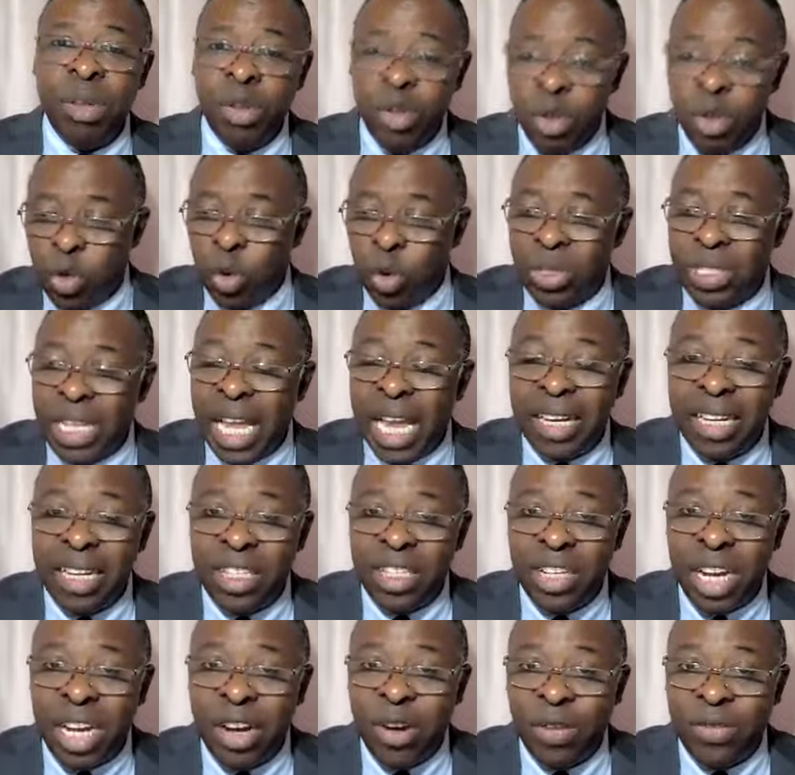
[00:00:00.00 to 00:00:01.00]
You should take
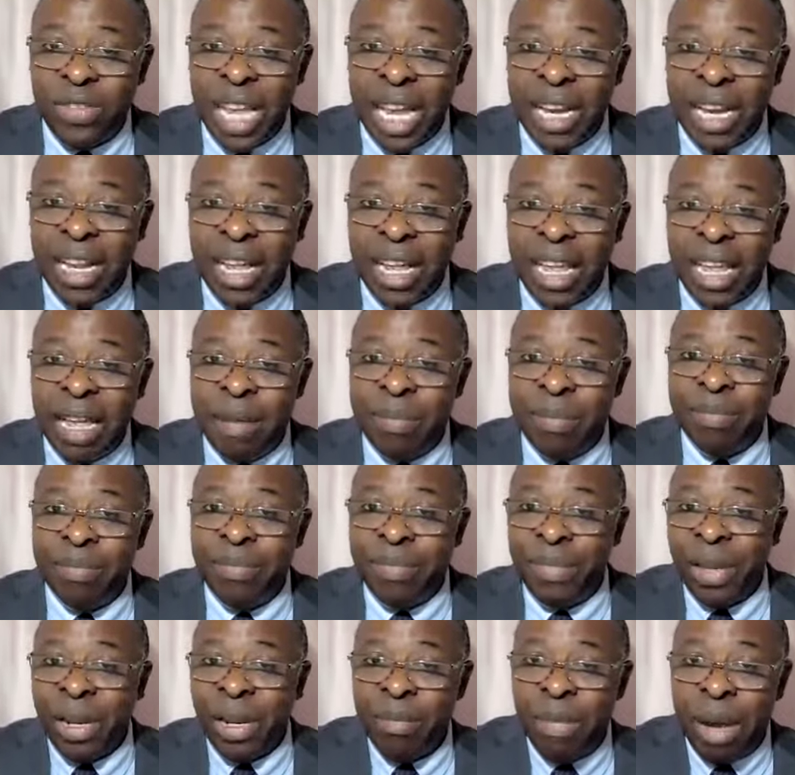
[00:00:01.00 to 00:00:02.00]
the train of 10
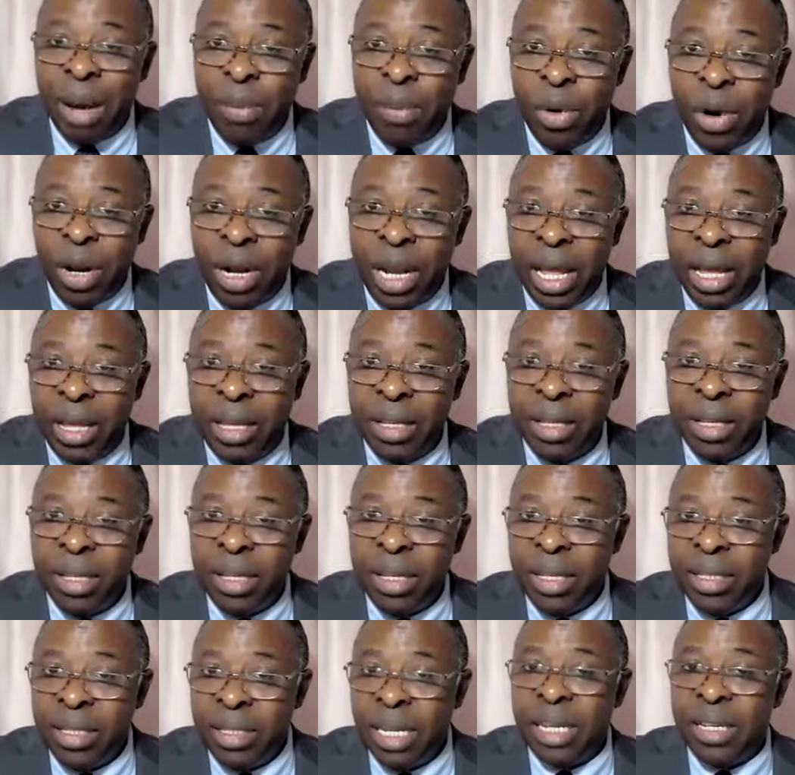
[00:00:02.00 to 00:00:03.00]
a.m. My brother,
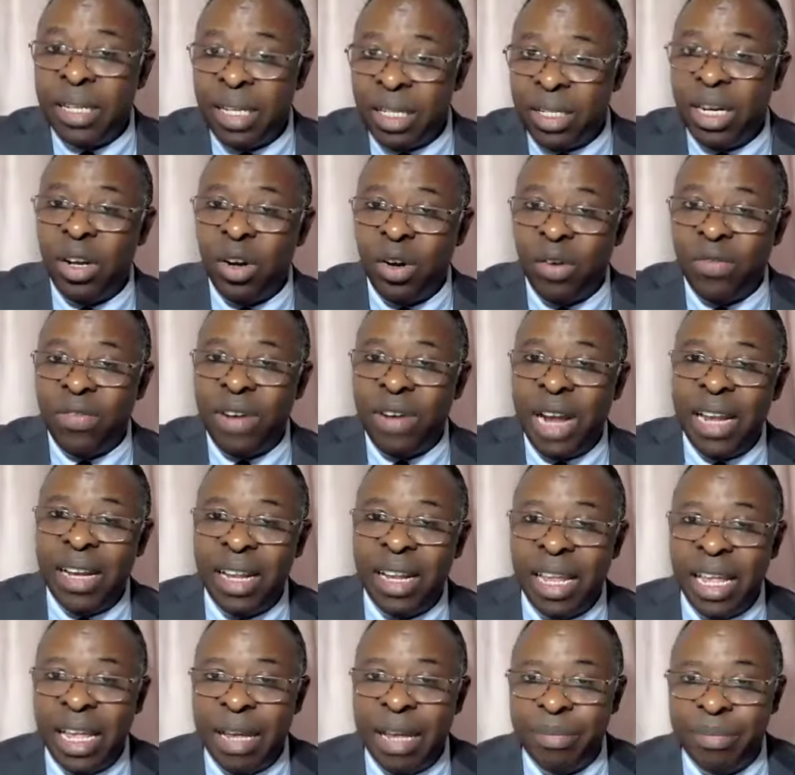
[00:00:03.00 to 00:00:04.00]
take the train of 9
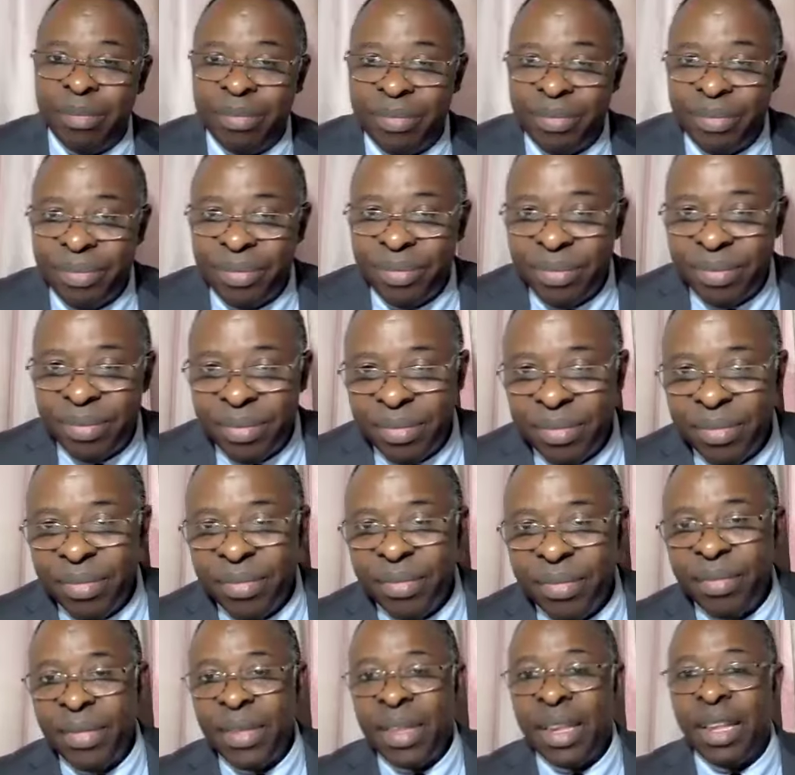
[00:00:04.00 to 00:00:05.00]
a.m.
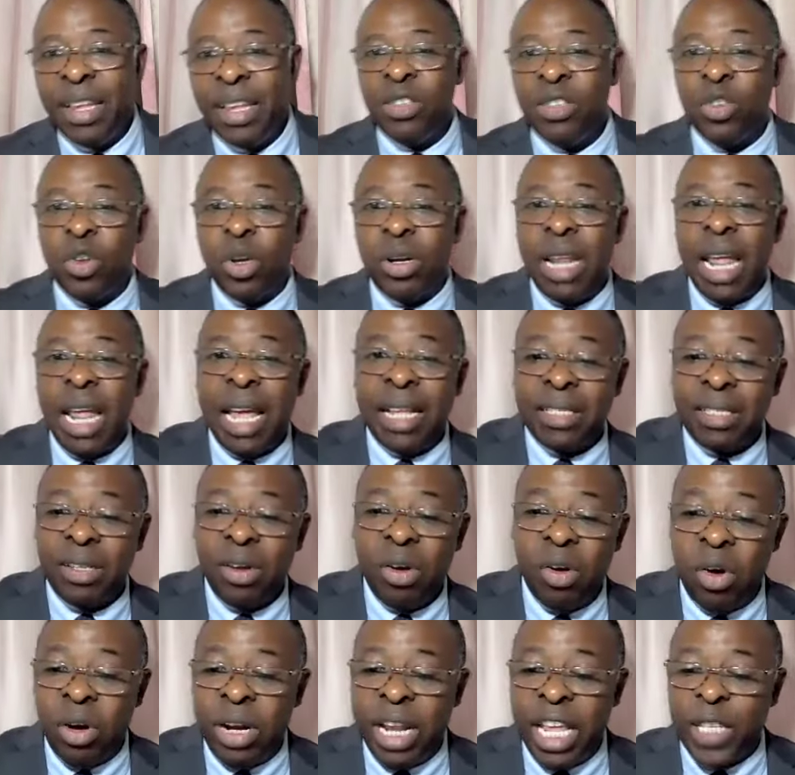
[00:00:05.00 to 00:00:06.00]
so that
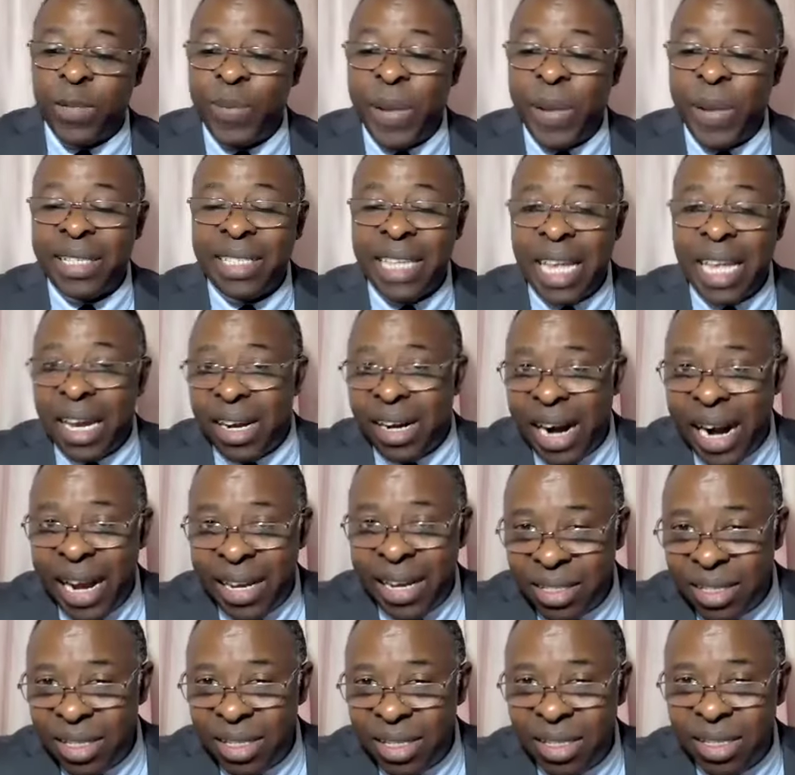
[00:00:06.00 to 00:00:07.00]
unexpected
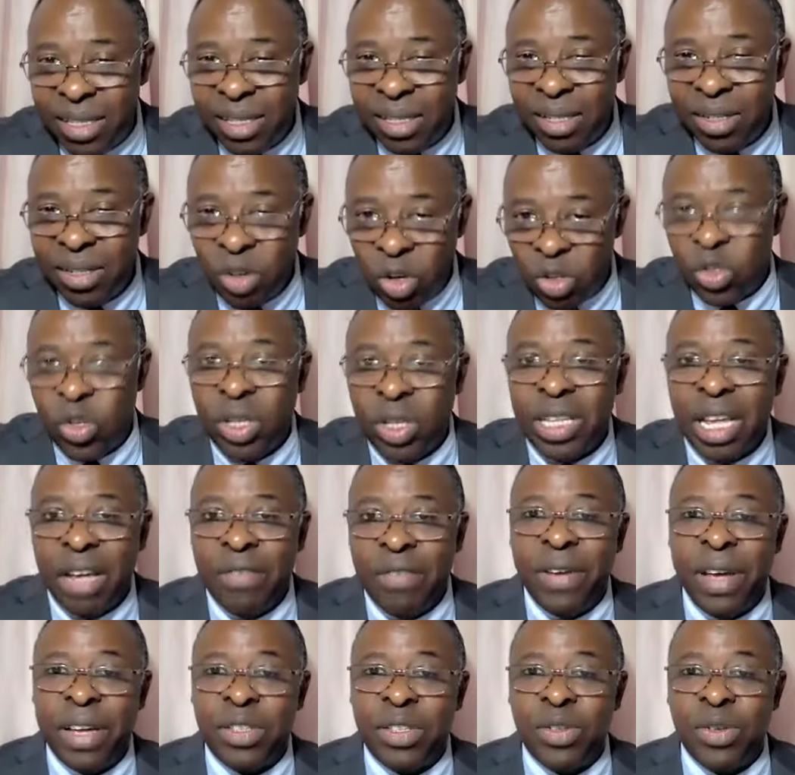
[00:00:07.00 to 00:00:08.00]
crisis does not
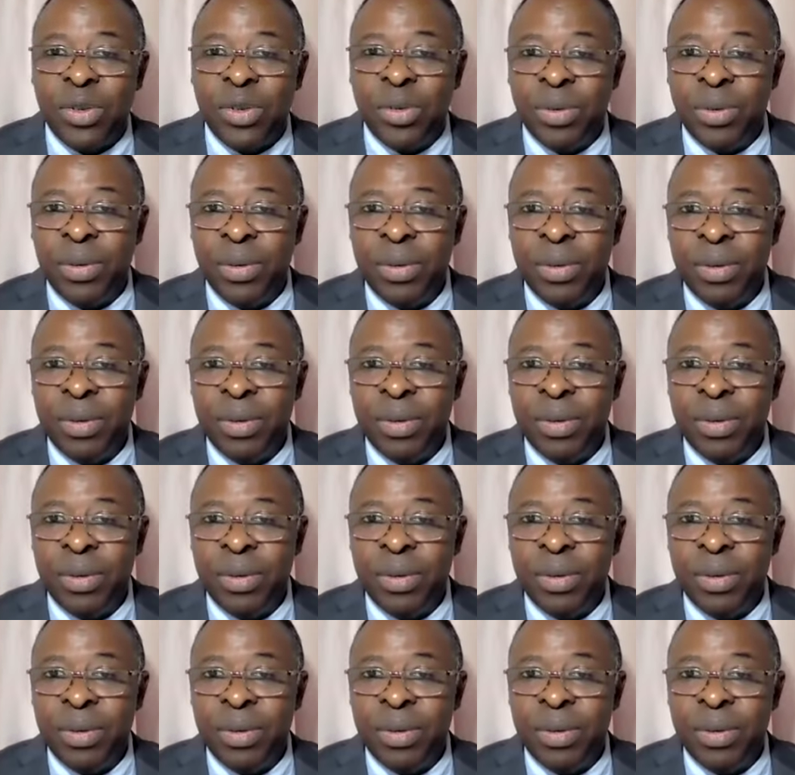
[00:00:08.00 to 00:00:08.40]
affect you.